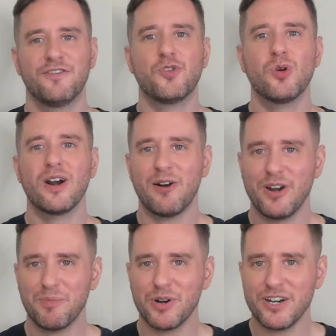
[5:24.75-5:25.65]
For our
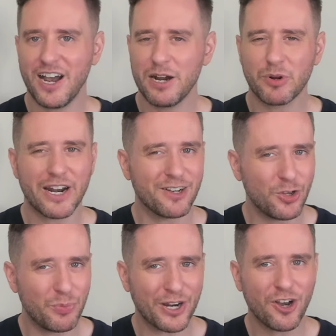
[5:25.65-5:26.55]
number 9, we're getting a
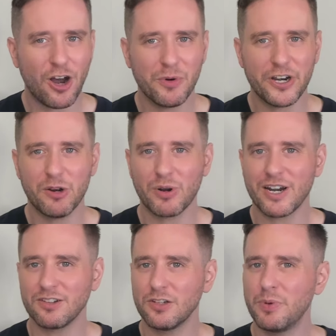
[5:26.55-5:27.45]
little bit calmer here. We're
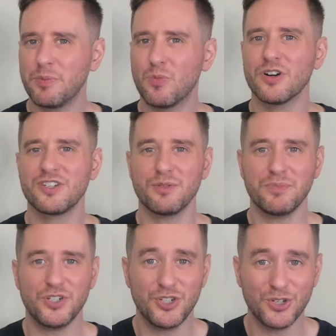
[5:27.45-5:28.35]
getting a little bit more
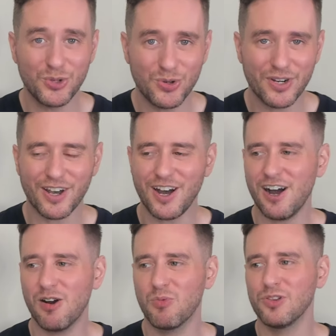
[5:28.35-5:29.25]
subdued.
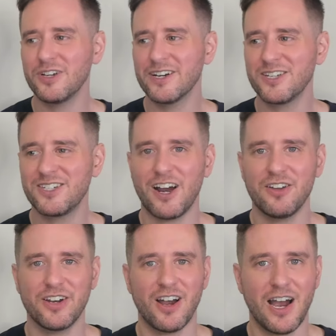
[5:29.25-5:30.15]
We're looking at a style
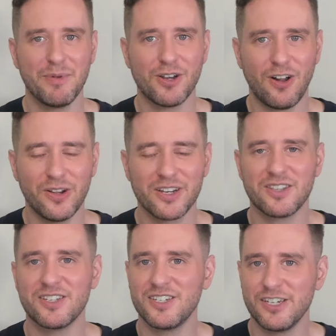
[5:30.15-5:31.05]
that I'm calling
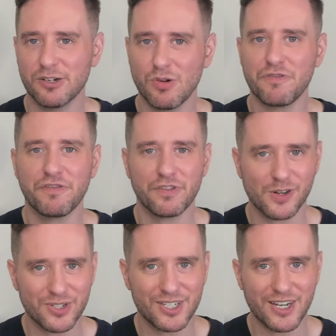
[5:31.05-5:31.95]
the Zero
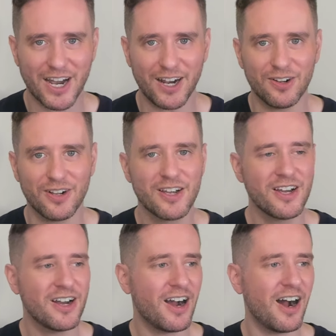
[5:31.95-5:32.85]
Frills style.
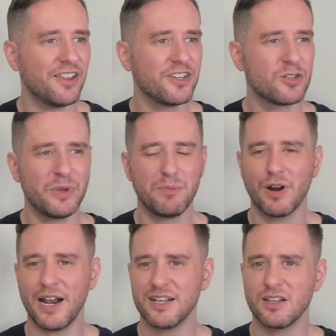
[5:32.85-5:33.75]
This will be
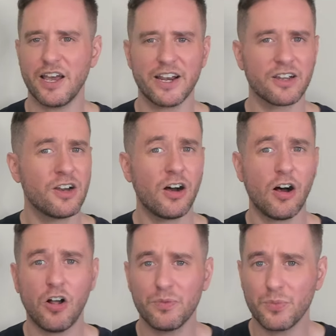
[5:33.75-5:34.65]
brands like
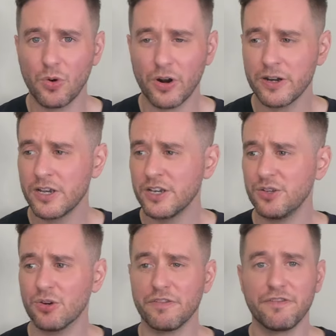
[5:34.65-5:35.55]
Altmore,
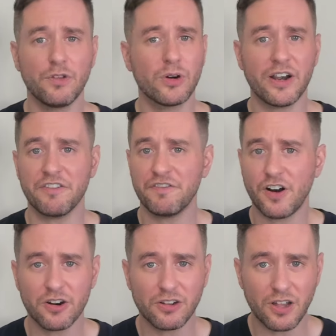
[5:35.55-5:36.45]
your Flora and
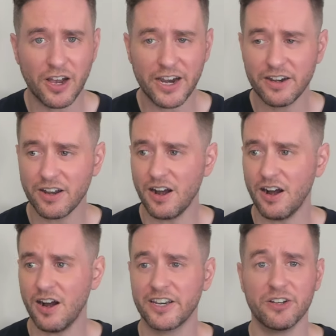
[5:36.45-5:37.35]
Fauna line,
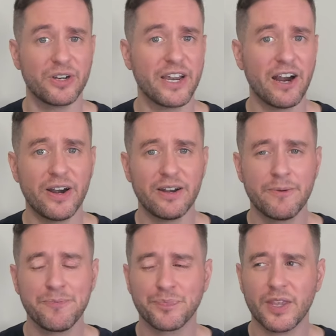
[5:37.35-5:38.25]
Kilkerran,
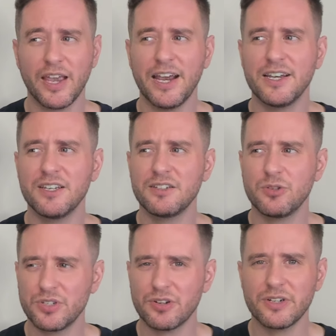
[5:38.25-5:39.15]
and to
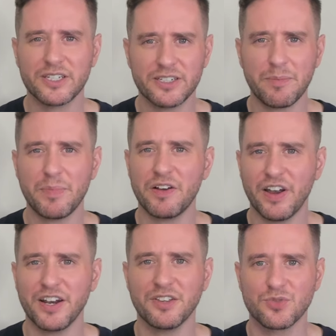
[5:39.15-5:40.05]
a certain extent,
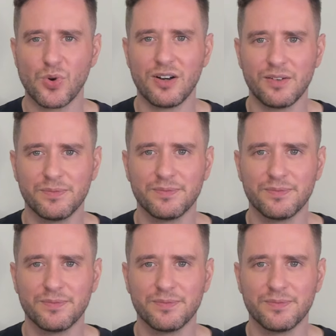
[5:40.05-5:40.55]
Balvenie as well.